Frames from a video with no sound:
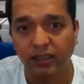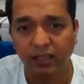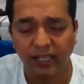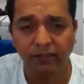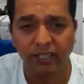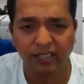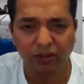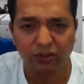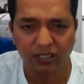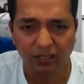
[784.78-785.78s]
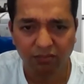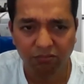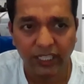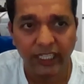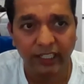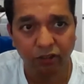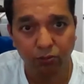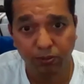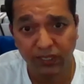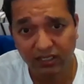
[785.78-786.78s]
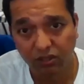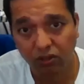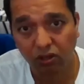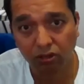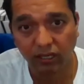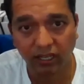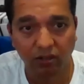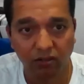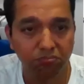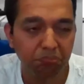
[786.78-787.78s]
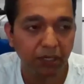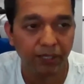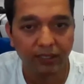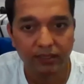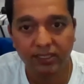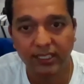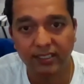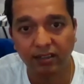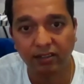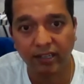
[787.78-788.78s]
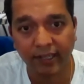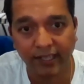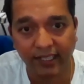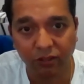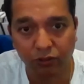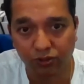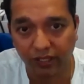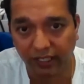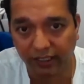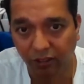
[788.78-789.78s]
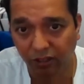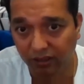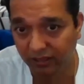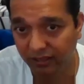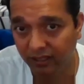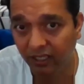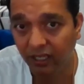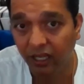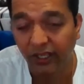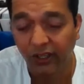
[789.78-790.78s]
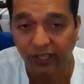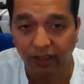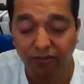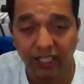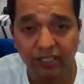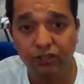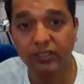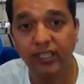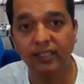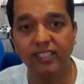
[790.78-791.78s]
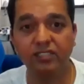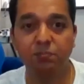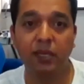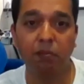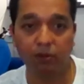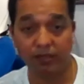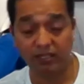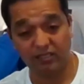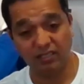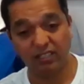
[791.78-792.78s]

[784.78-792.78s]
31,000 Indian rupees, or around maybe 610 Australian dollars. Okay, once you send these papers,